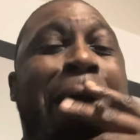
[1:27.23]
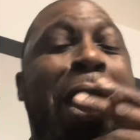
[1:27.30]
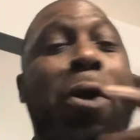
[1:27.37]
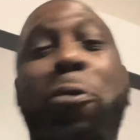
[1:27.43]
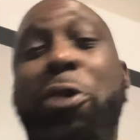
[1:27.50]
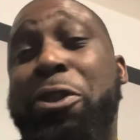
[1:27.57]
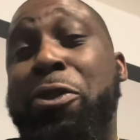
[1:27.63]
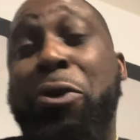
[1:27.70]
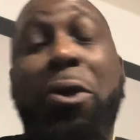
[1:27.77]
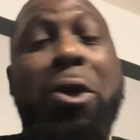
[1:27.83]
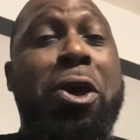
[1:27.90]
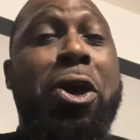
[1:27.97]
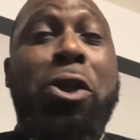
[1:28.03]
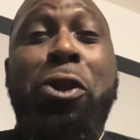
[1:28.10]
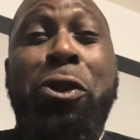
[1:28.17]
with the
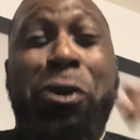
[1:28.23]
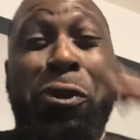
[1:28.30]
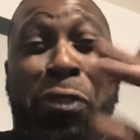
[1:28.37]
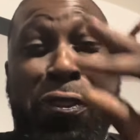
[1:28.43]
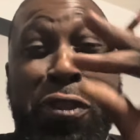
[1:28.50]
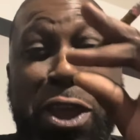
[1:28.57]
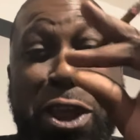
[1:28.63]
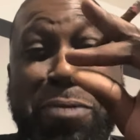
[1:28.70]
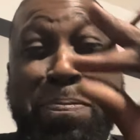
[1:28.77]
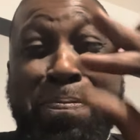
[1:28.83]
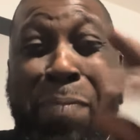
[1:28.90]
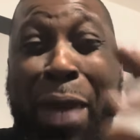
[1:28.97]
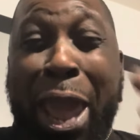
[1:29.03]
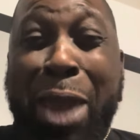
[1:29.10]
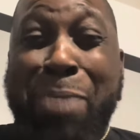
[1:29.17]
little thin
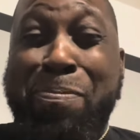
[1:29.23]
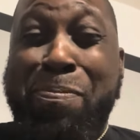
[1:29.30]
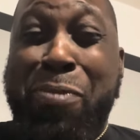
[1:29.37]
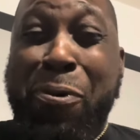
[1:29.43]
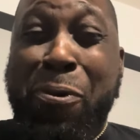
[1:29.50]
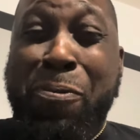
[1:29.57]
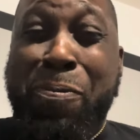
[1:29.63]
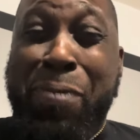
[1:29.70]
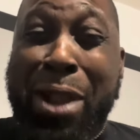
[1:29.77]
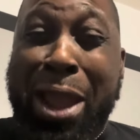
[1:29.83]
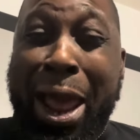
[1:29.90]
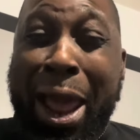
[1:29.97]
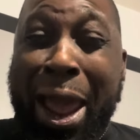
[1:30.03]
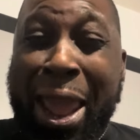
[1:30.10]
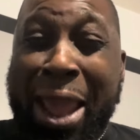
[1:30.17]
bamboo
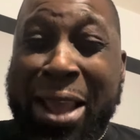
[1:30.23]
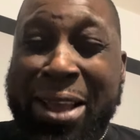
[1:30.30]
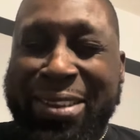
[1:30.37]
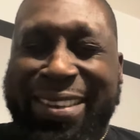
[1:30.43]
blinds.